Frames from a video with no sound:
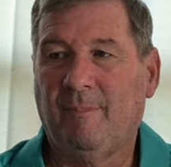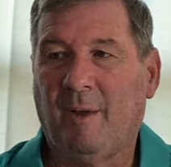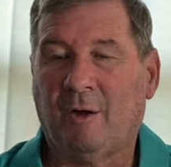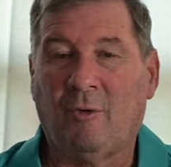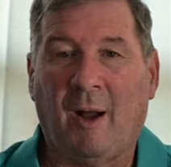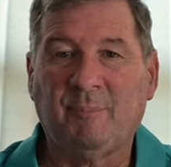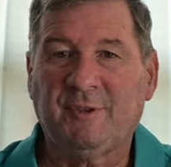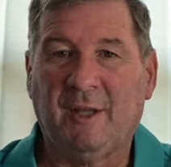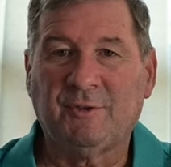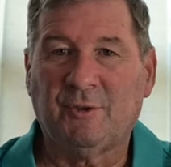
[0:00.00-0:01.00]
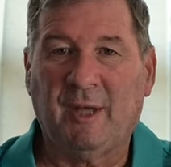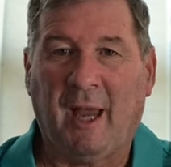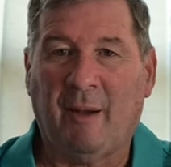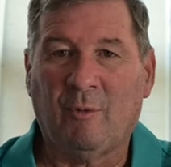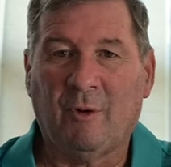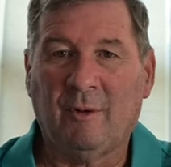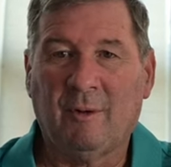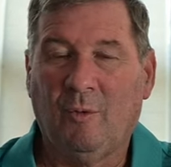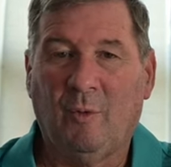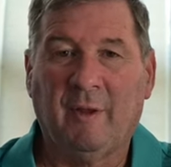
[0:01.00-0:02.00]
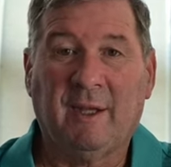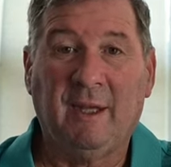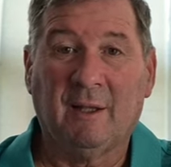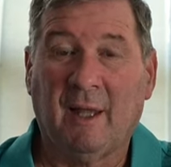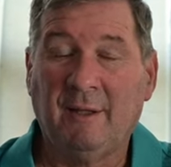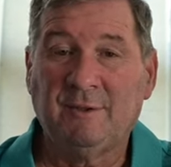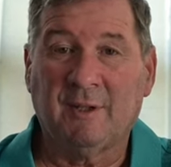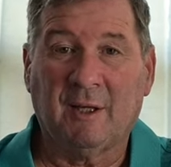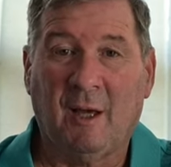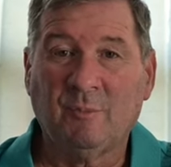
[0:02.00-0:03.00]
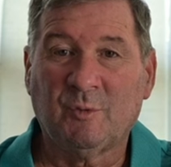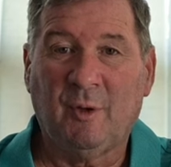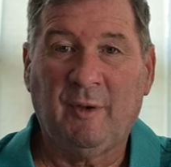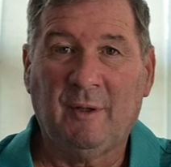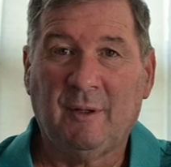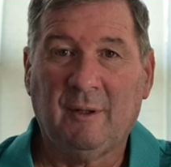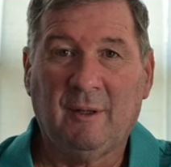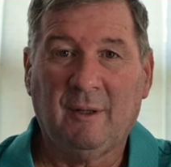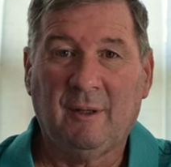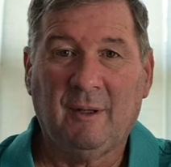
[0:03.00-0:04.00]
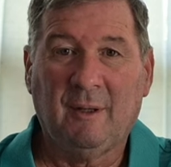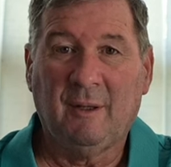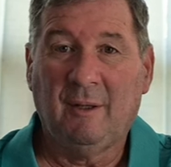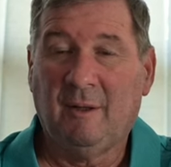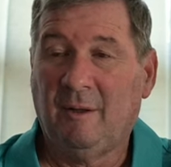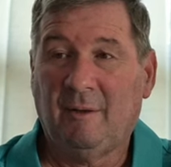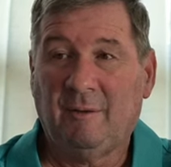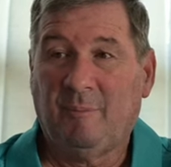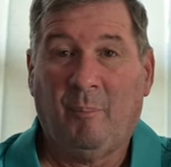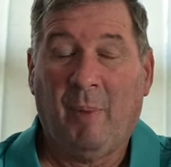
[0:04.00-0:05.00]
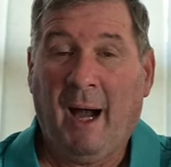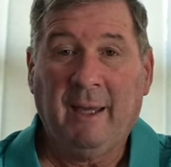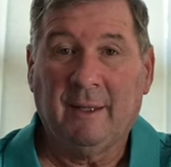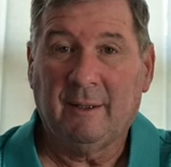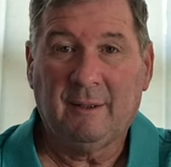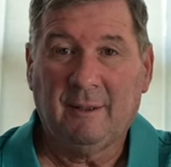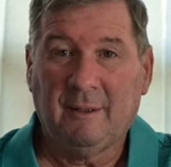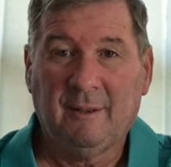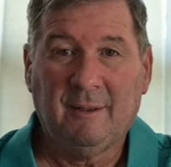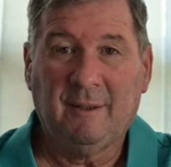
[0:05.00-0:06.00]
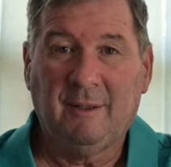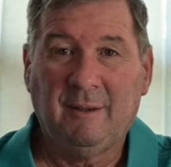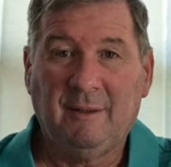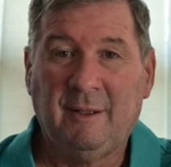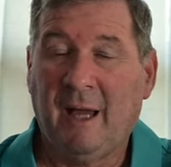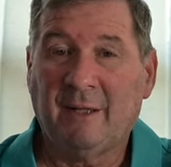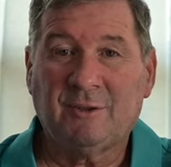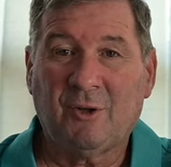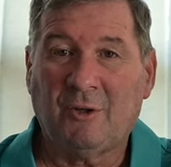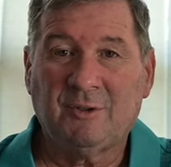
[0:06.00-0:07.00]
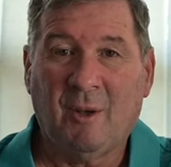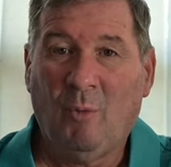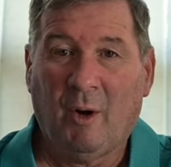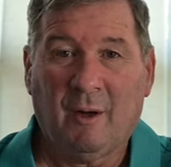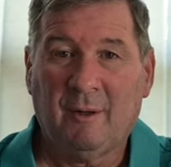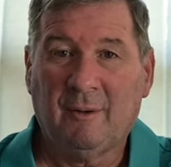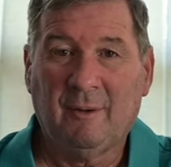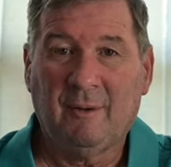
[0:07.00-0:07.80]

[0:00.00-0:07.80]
a crop sensor camera with a kit lens that comes with it, buy it. You got to start somewhere.